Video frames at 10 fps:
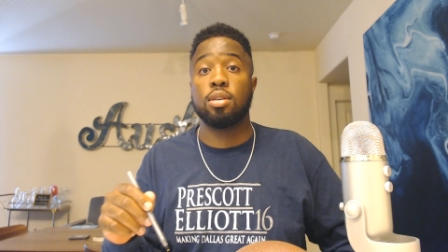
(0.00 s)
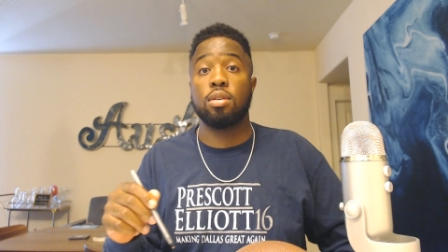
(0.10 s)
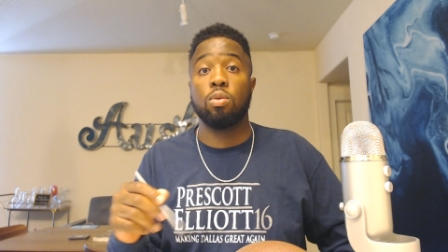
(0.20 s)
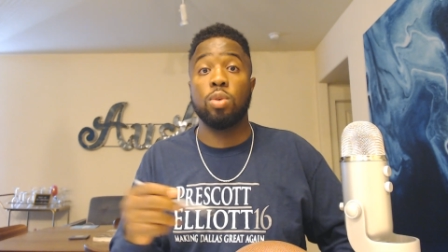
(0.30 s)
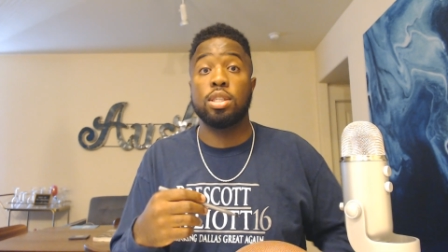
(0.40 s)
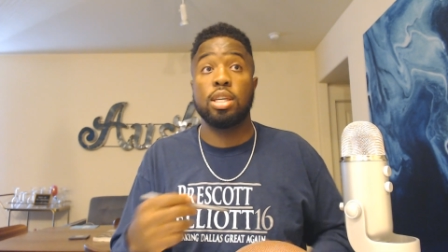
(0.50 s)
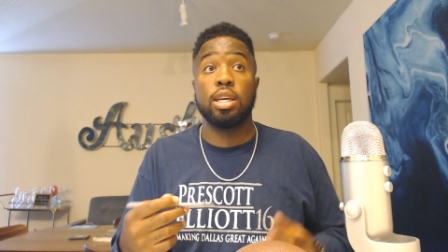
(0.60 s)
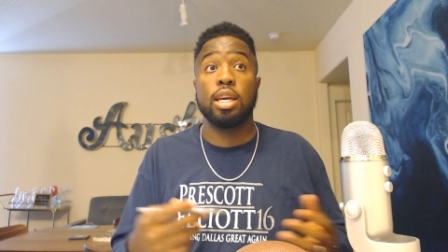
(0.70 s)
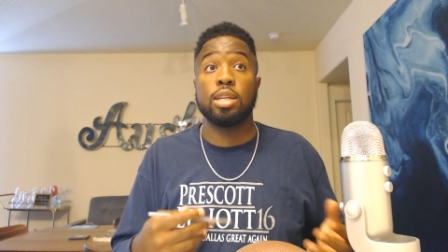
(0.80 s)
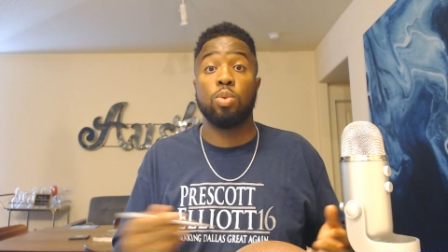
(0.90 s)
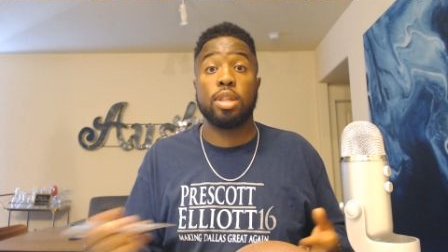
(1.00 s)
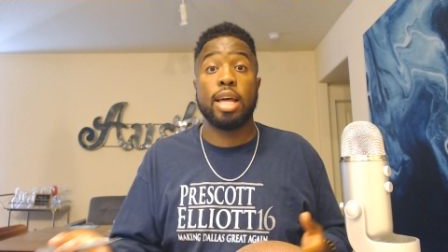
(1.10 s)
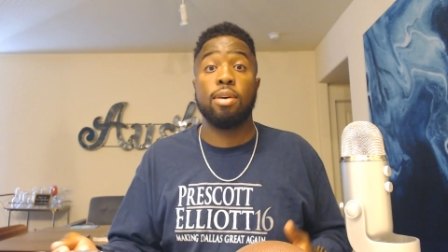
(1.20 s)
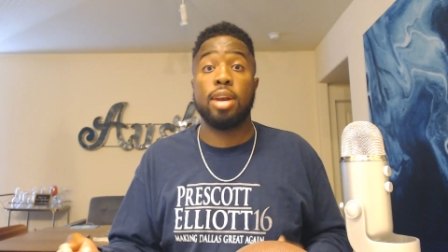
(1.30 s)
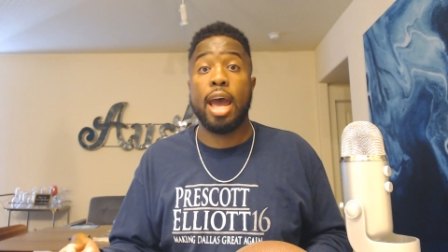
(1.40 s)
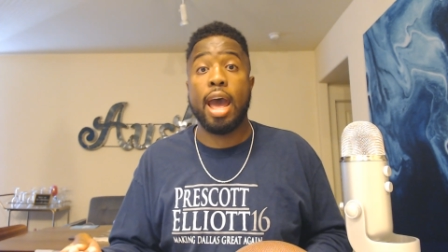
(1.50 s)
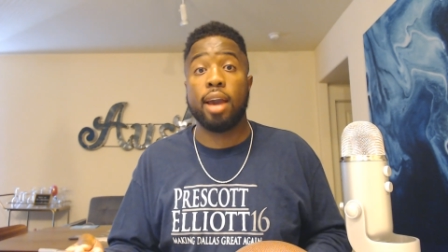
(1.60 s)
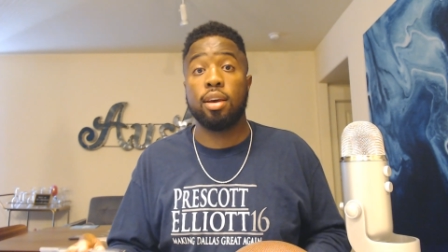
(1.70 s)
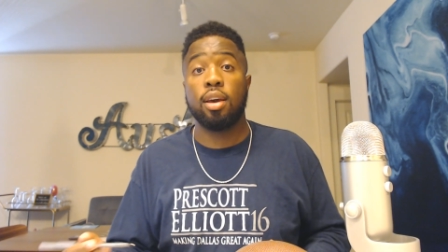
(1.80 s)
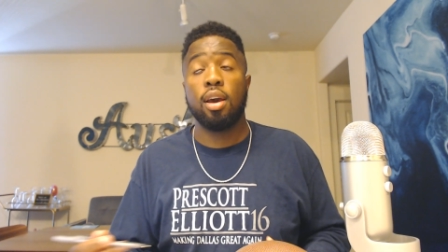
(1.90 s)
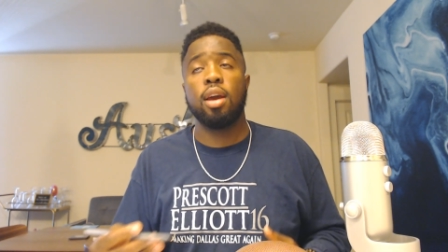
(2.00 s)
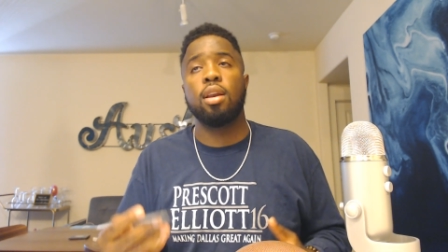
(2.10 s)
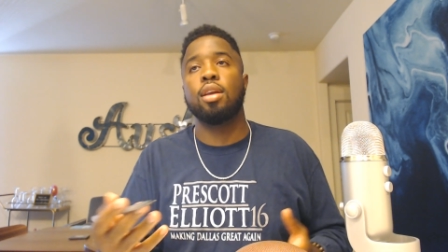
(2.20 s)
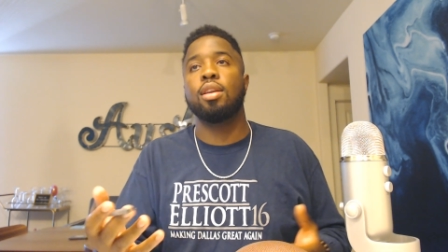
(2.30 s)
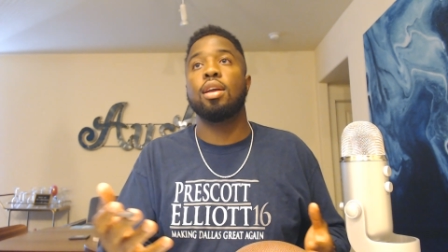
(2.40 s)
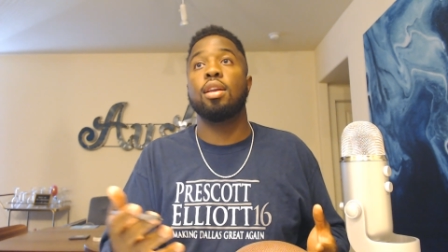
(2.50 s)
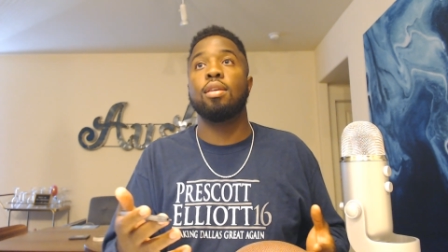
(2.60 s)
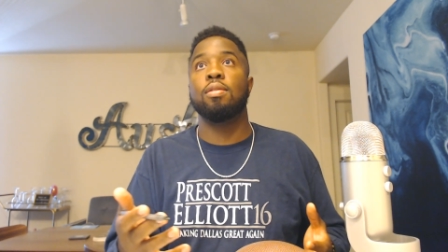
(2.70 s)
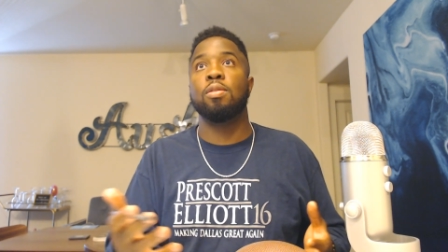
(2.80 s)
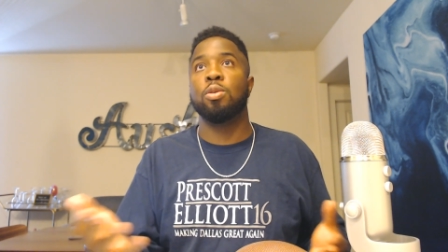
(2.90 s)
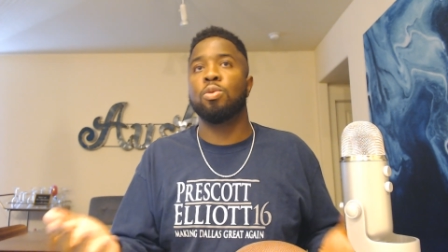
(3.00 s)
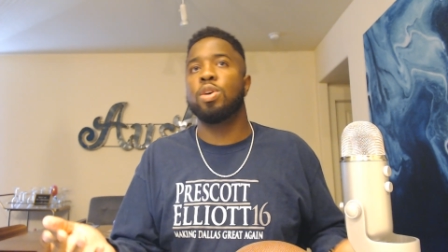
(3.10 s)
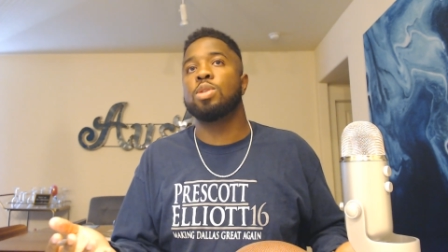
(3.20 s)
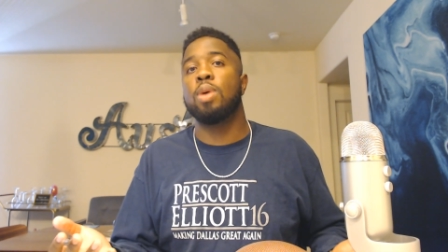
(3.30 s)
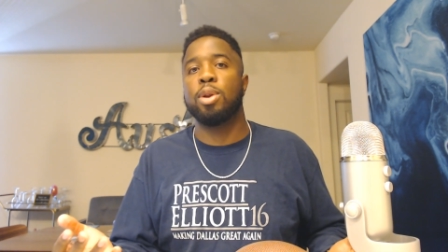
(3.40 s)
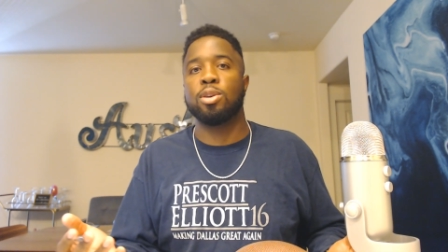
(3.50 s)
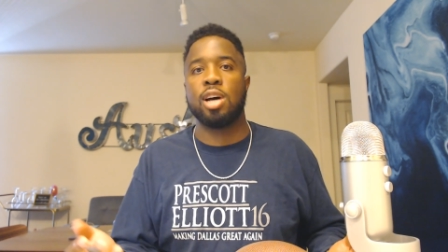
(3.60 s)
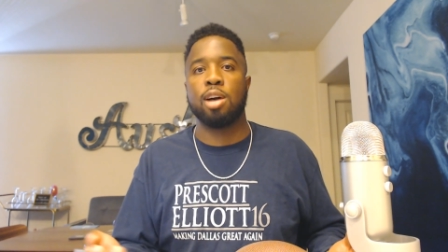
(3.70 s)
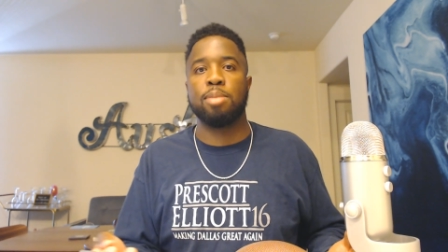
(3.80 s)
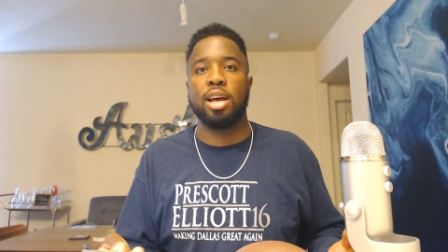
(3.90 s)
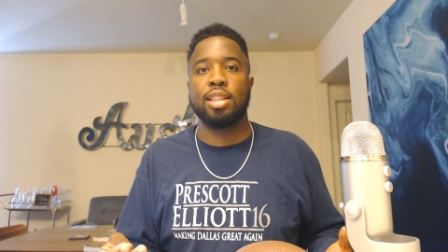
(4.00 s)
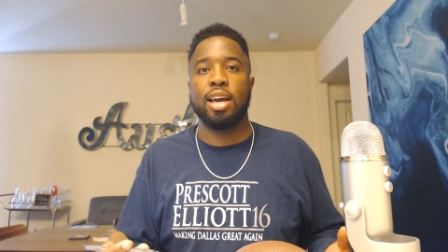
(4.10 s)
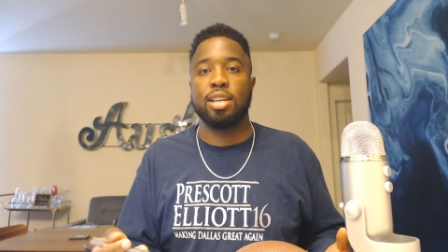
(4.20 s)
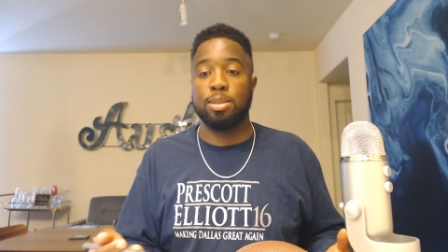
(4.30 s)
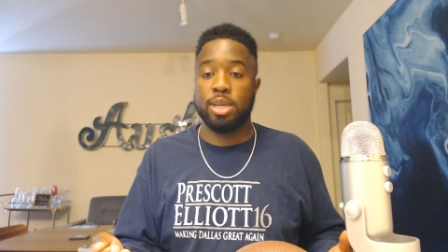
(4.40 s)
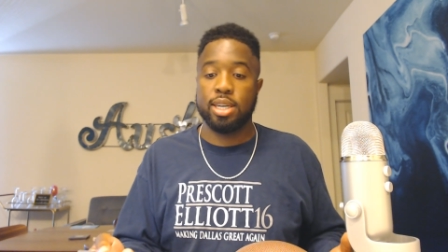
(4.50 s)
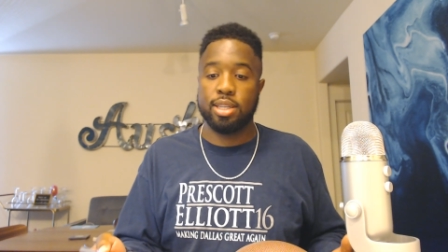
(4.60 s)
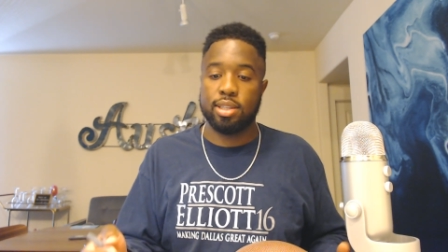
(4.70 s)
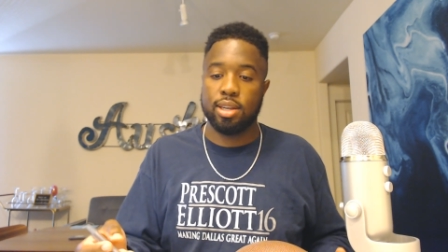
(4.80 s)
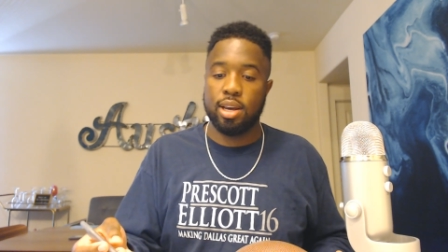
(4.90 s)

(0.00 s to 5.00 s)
without Dak. And the reason why we don't talk about that is because